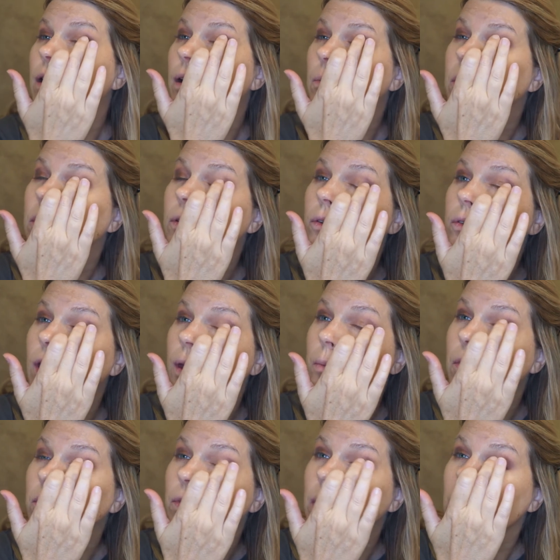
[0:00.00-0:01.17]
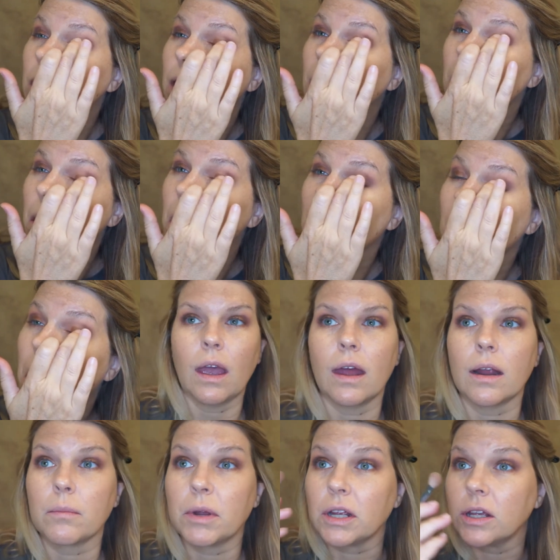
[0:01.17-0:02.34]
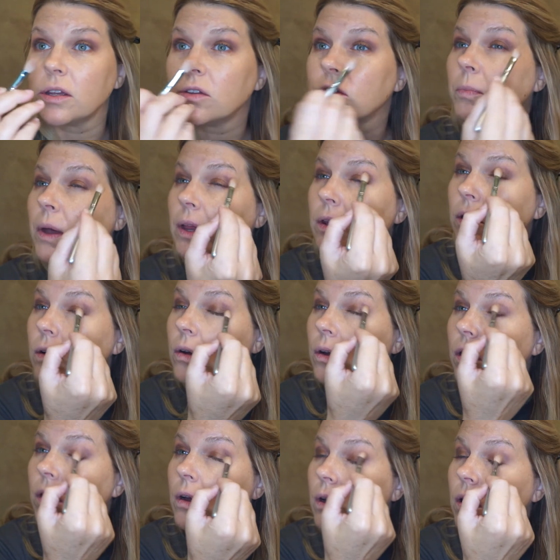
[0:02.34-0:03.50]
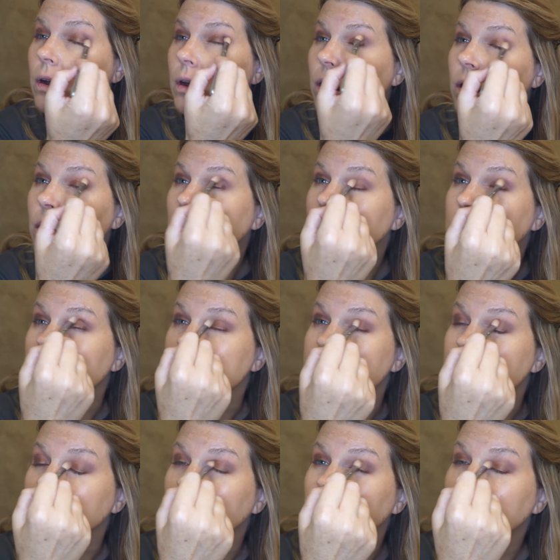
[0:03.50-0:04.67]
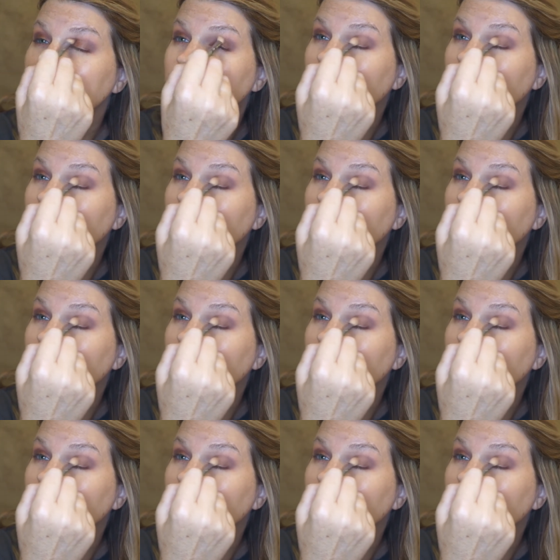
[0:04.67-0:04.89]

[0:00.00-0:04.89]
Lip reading: I'm gonna do the same over here, and I'm gonna use my little trusty blendy